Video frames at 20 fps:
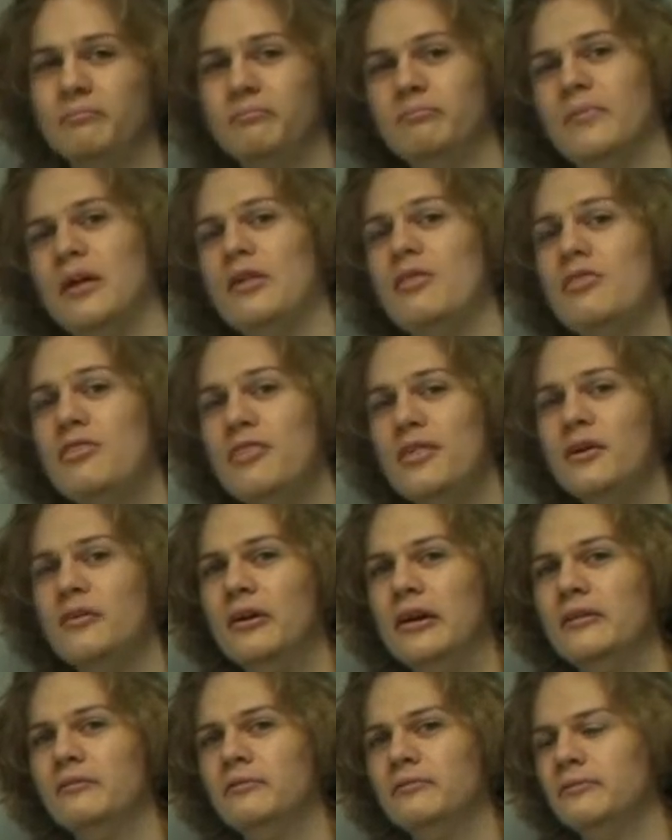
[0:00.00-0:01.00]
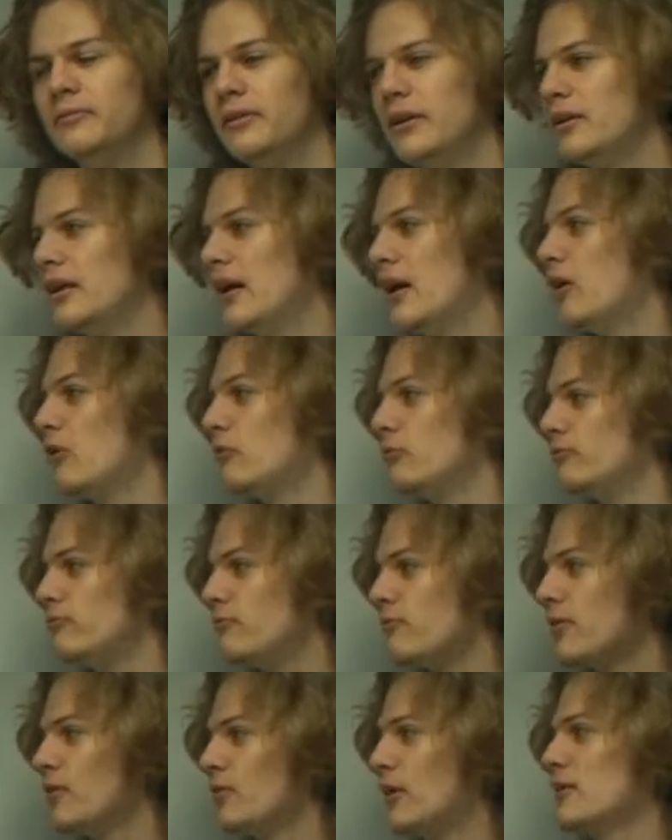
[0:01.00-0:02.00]
theory, in our
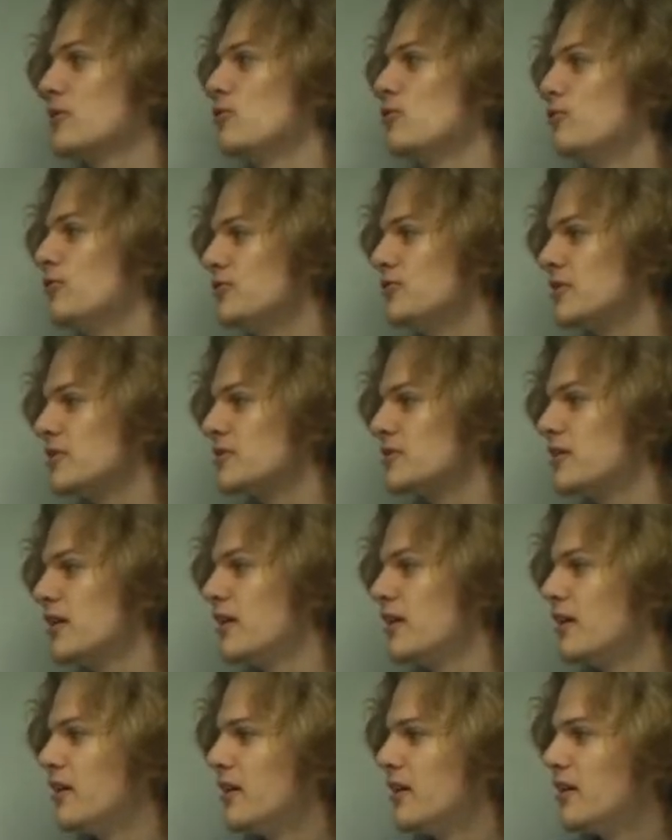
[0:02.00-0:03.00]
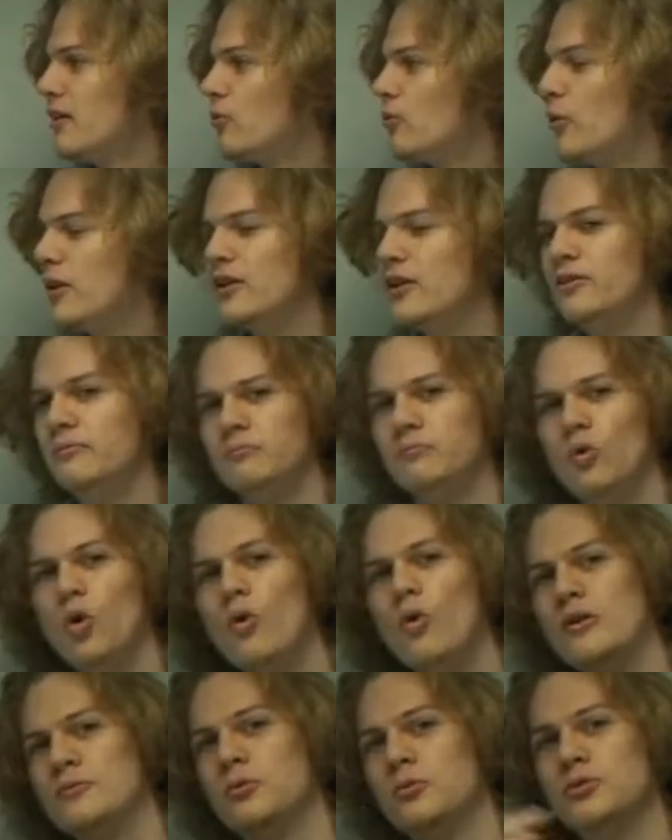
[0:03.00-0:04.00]
theoretical physics, we can
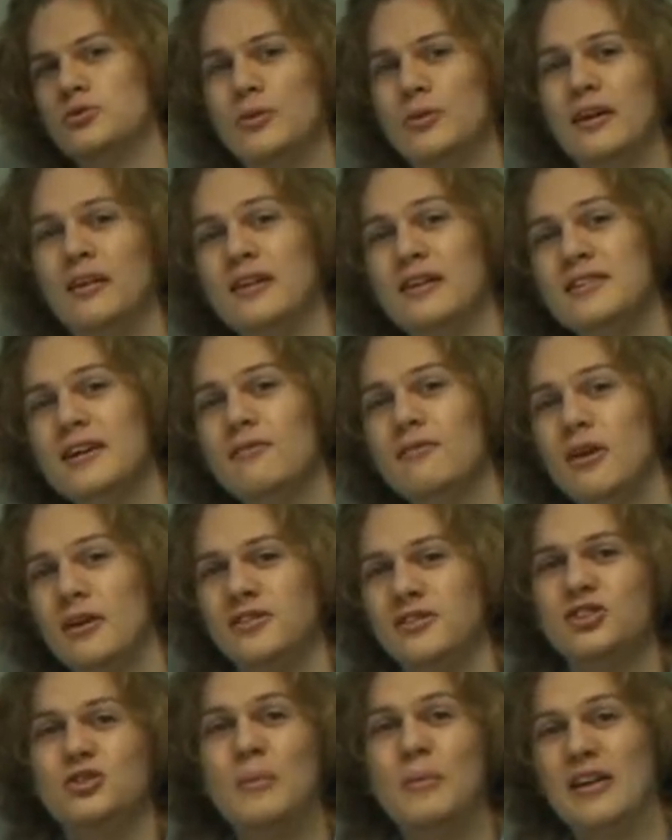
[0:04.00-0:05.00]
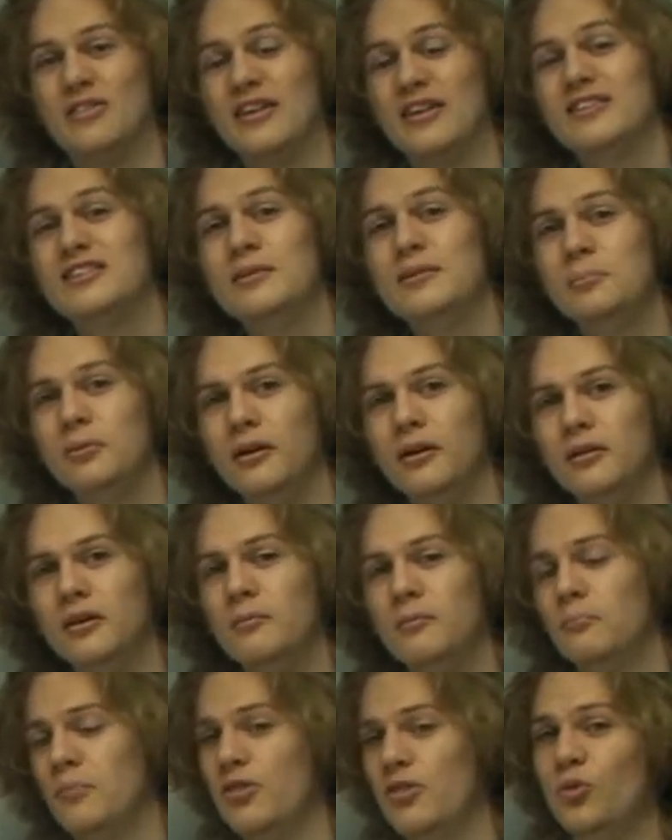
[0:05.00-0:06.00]
always put straight lines everywhere just to make things simpler.
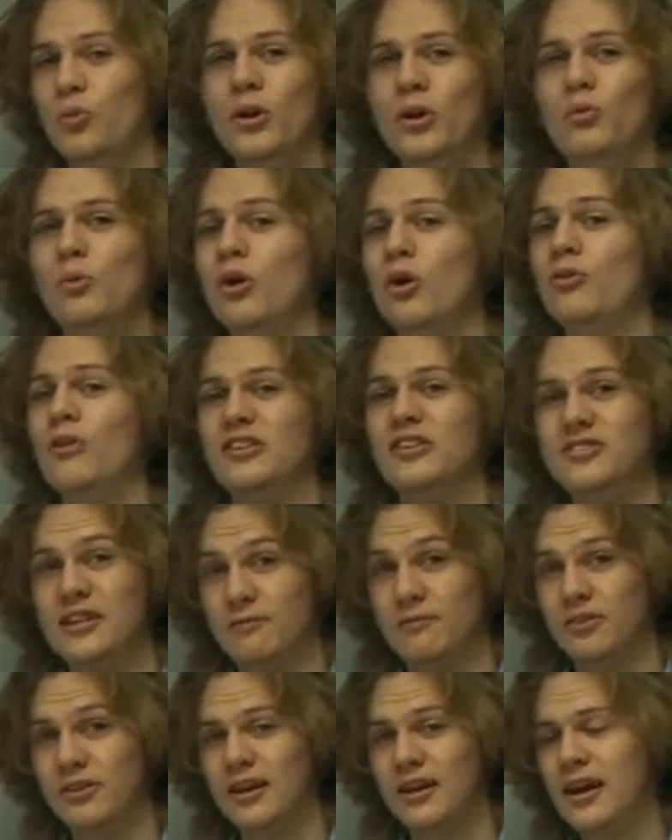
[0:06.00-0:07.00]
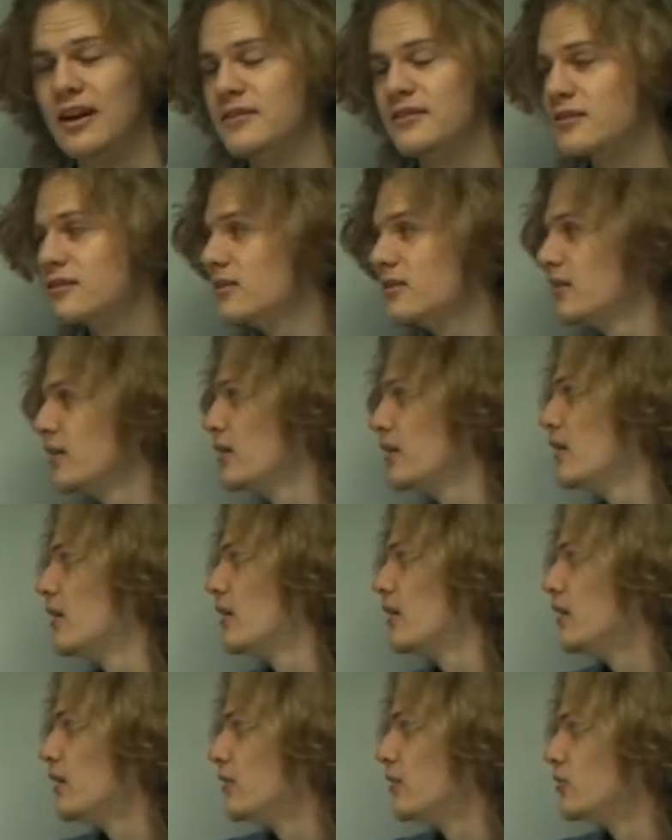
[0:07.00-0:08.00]
But in the real world, that's never the case.
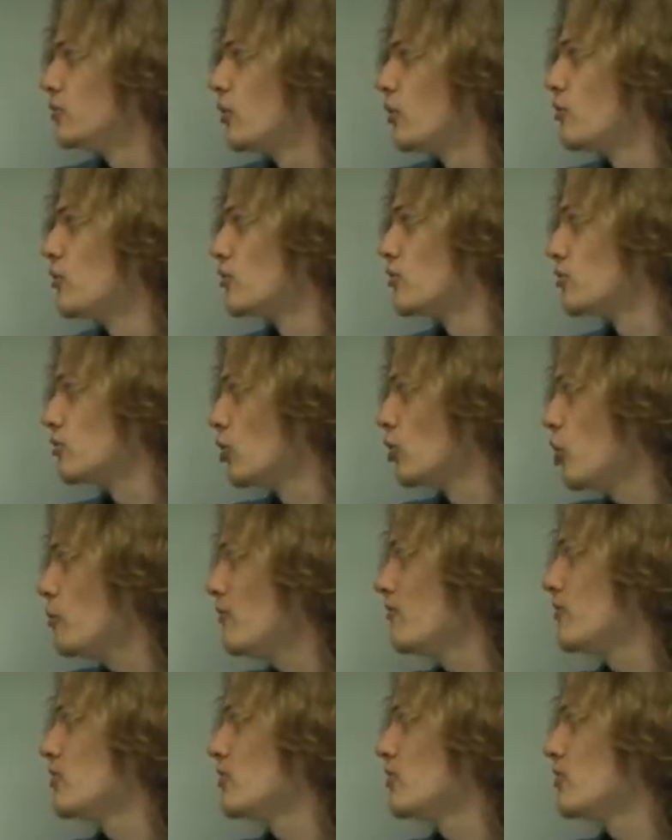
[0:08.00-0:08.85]
So the slope of a